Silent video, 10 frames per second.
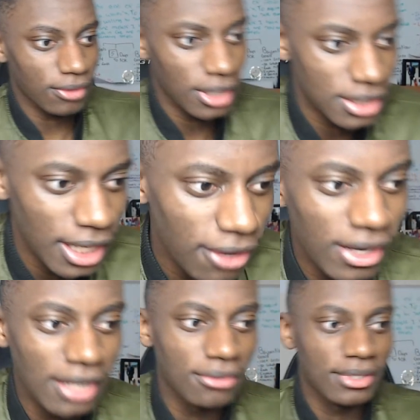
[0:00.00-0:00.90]
us.
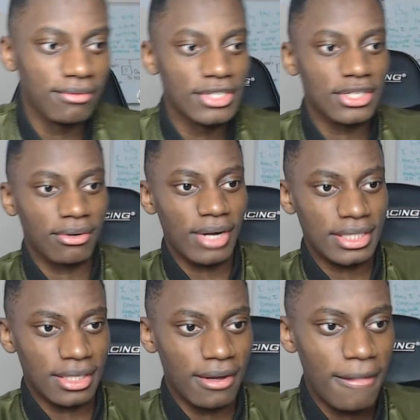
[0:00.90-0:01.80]
Leonardo da Vinci
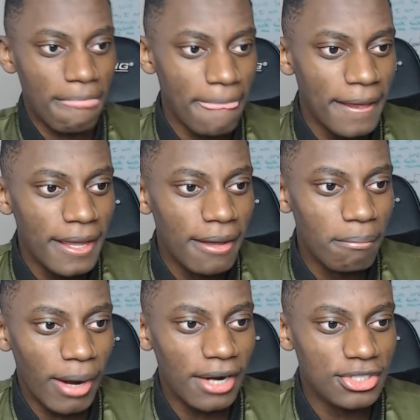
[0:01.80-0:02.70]
Goretzka.
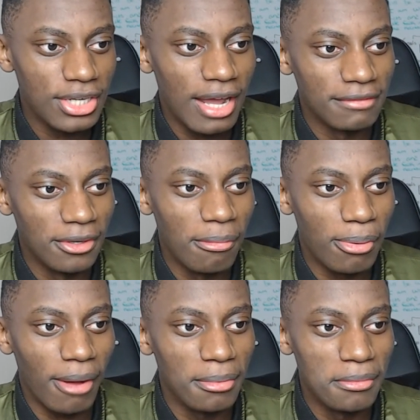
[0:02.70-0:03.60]
Bayern should have no
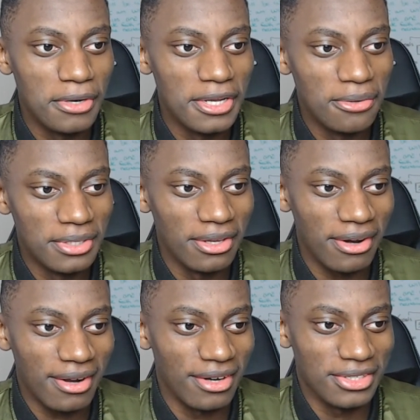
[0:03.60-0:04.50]
problem renewing their
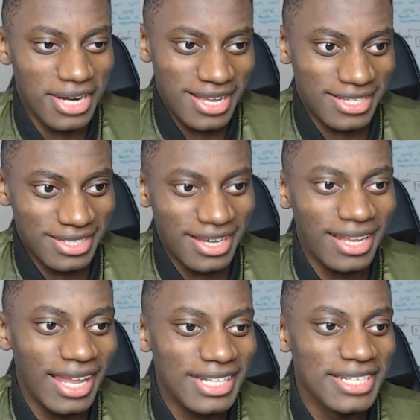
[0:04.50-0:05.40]
contracts. Yeah,
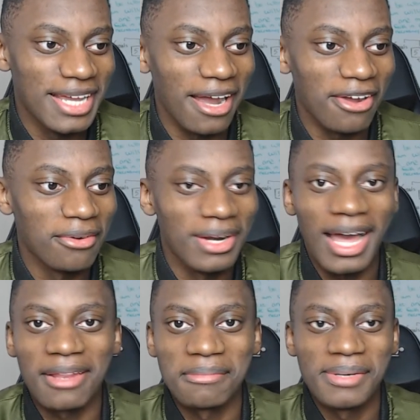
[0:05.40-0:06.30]
like Thiago and
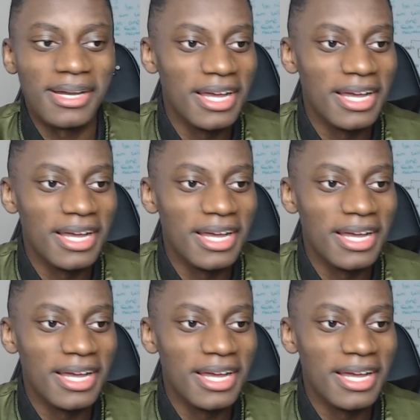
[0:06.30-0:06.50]
Alaba.